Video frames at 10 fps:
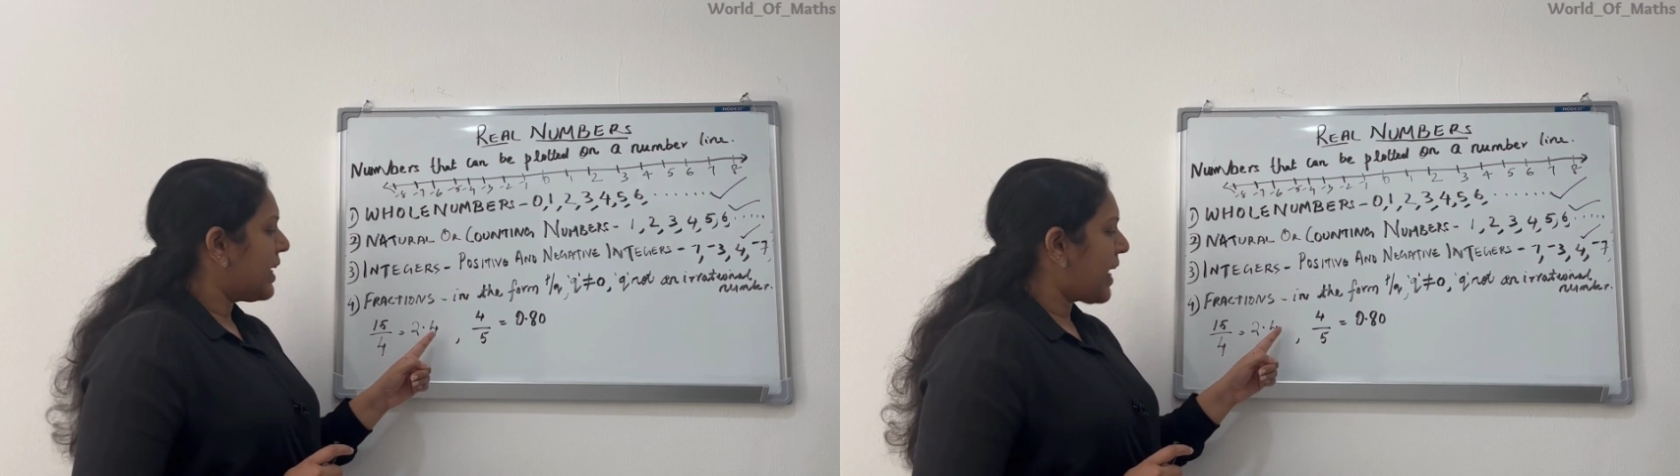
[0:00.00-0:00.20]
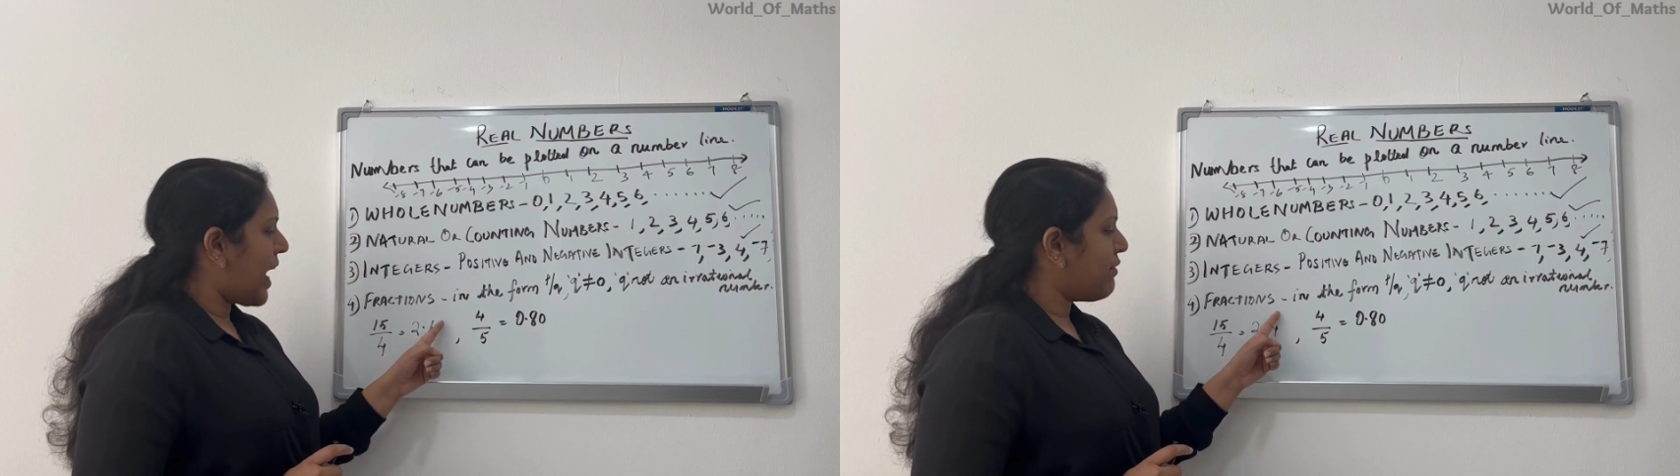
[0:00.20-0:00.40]

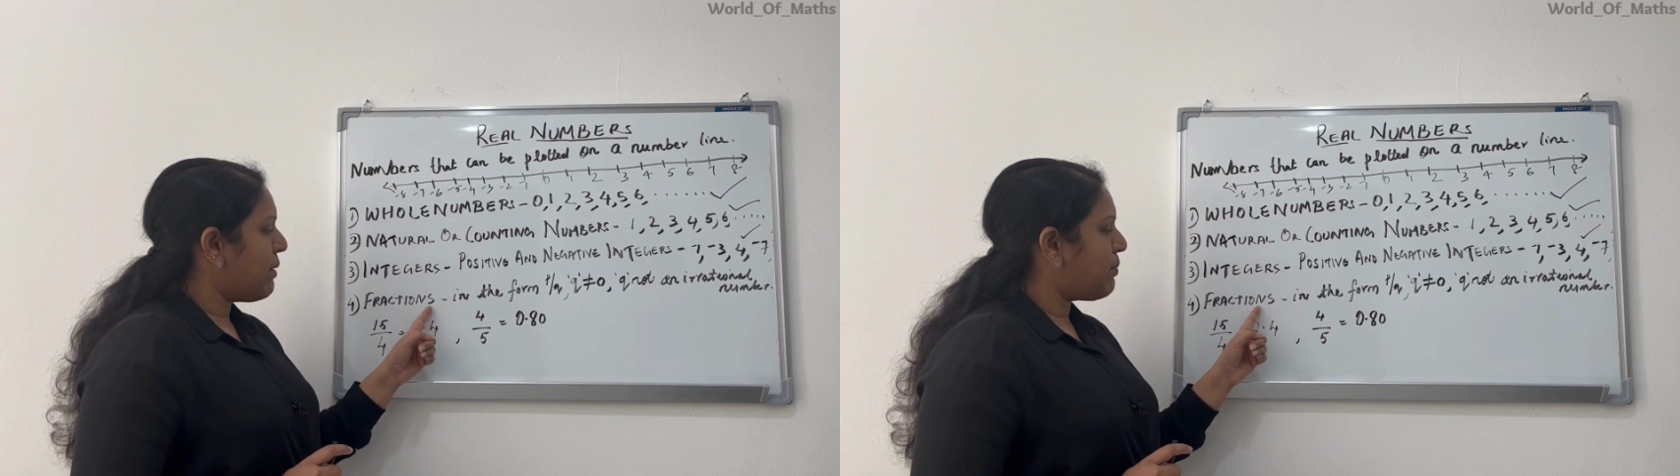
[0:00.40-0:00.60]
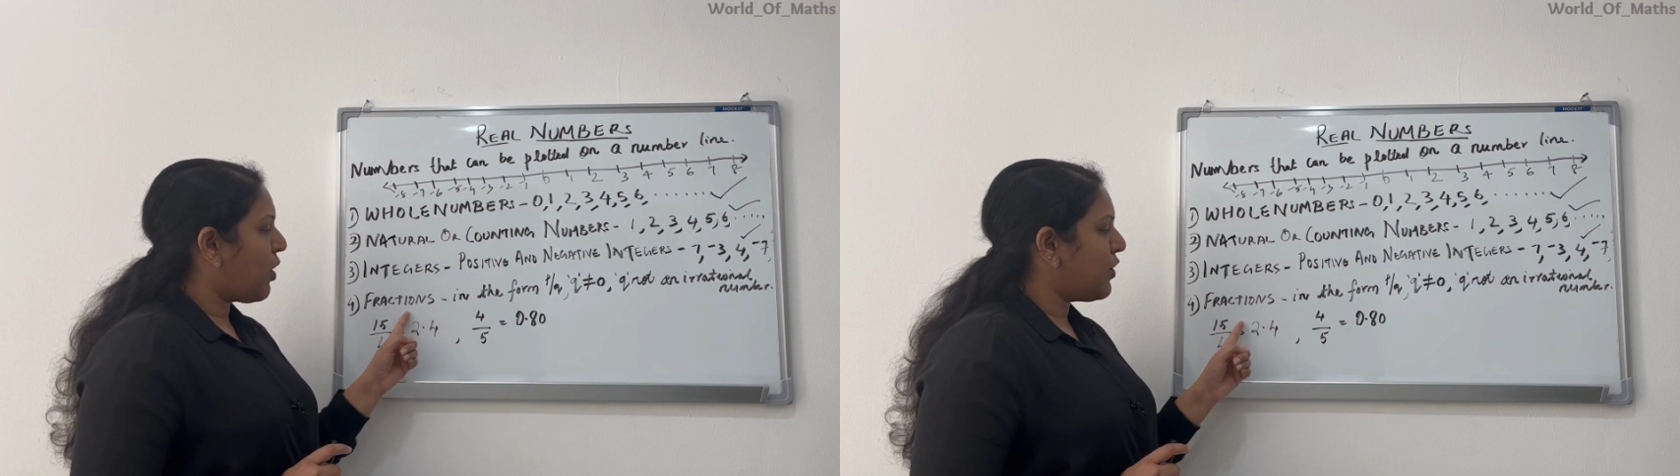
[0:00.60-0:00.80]
Can
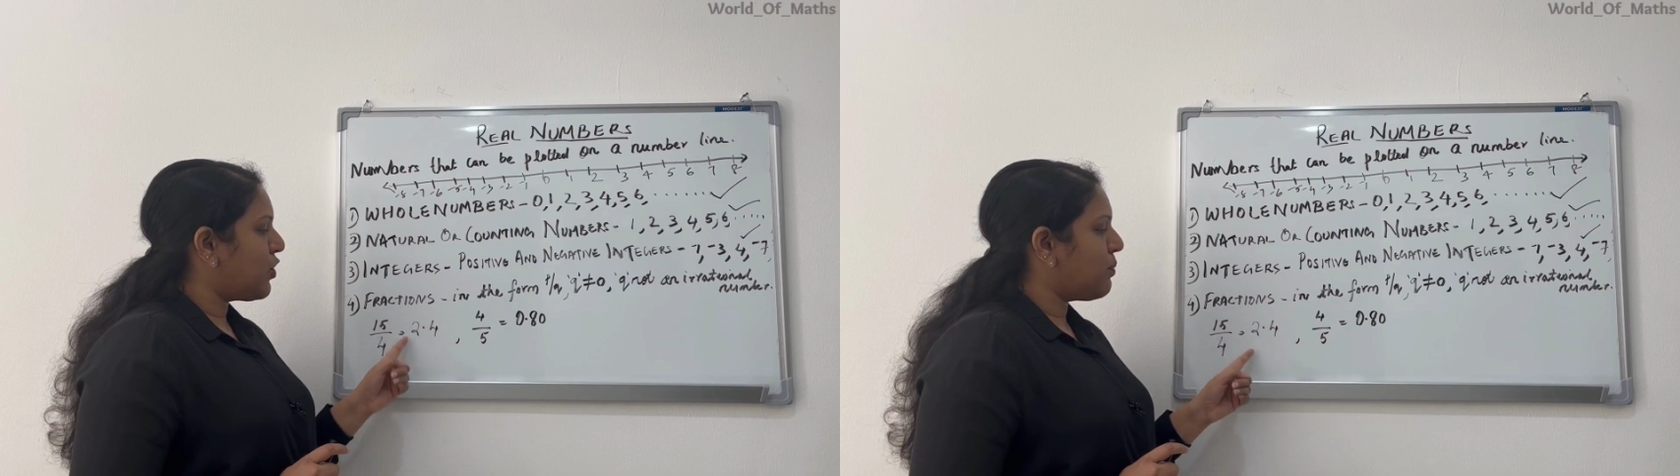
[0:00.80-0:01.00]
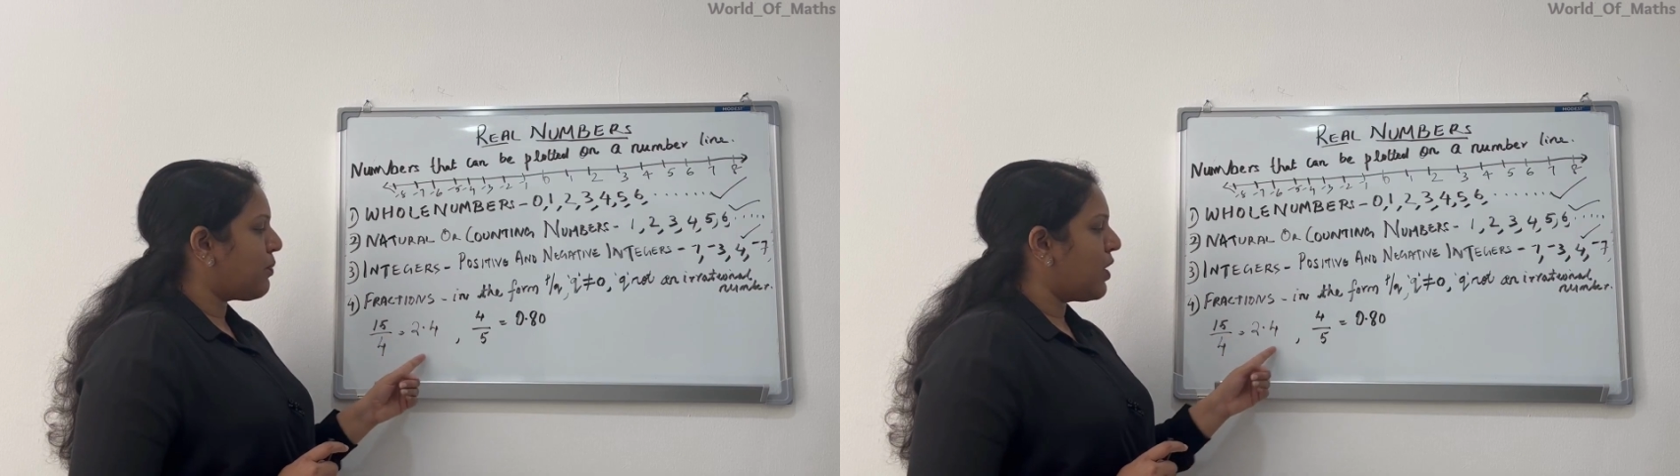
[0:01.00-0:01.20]
we plot
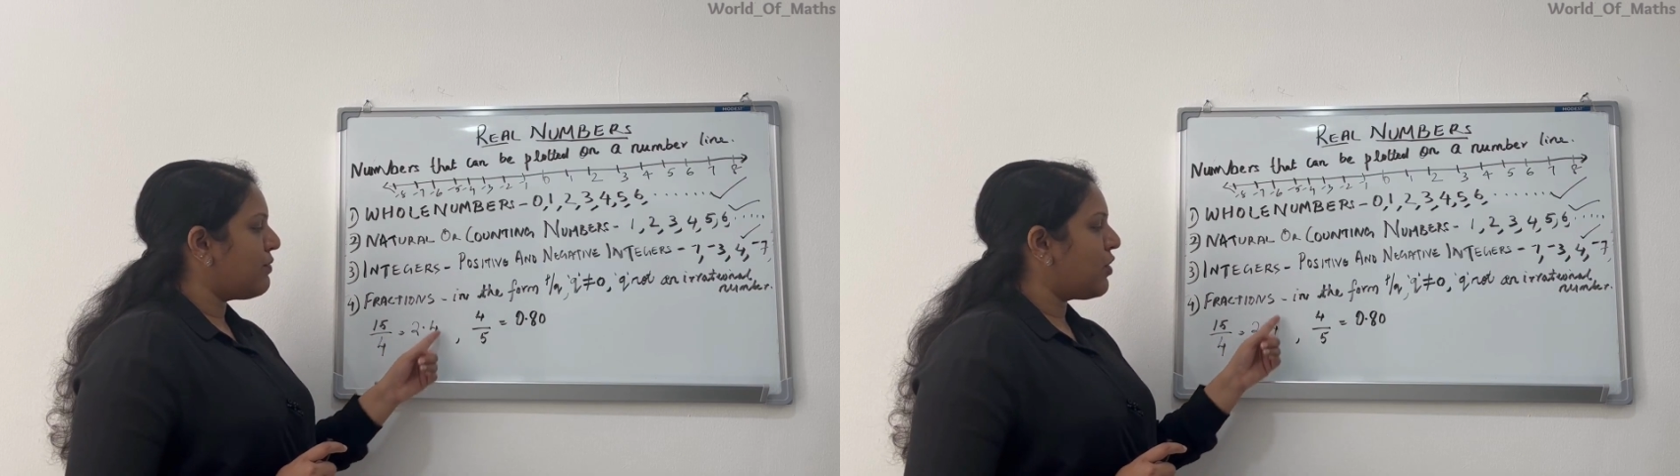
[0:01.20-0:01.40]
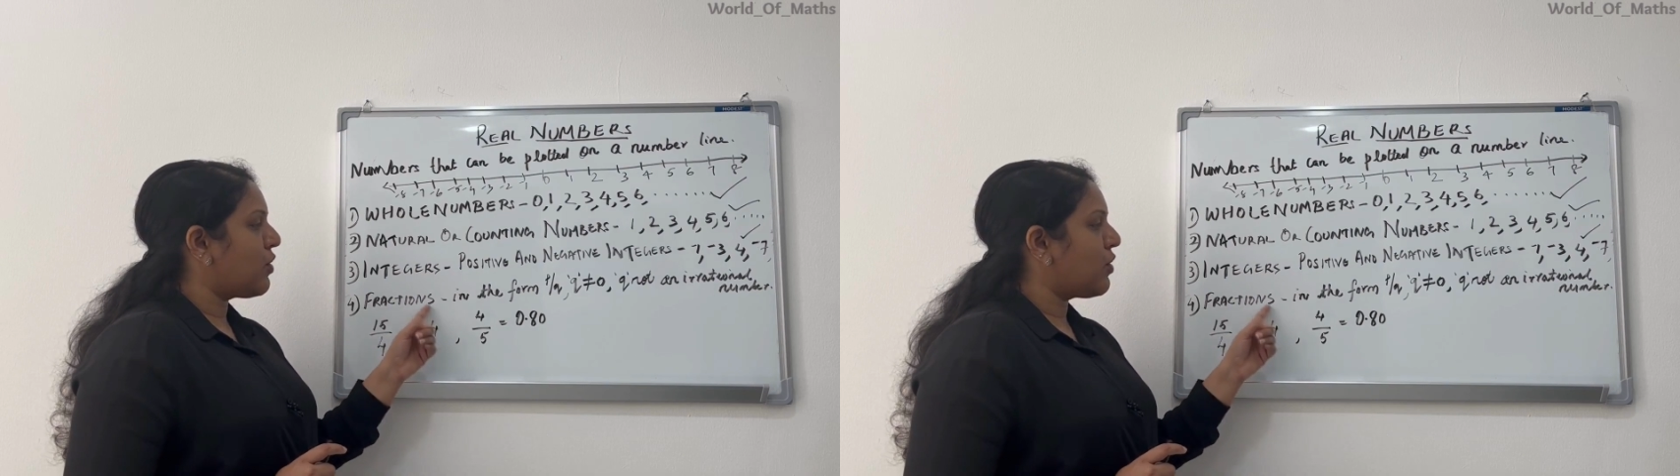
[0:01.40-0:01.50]
2.4